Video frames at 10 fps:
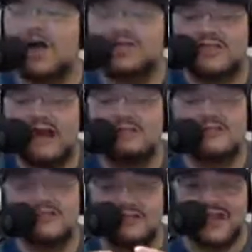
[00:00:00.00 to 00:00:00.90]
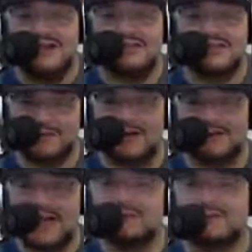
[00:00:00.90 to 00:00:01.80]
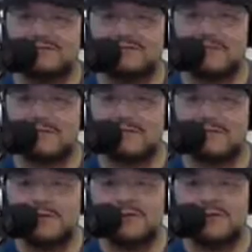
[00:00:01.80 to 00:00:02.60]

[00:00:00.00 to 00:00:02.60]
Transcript: thousands upon thousands of people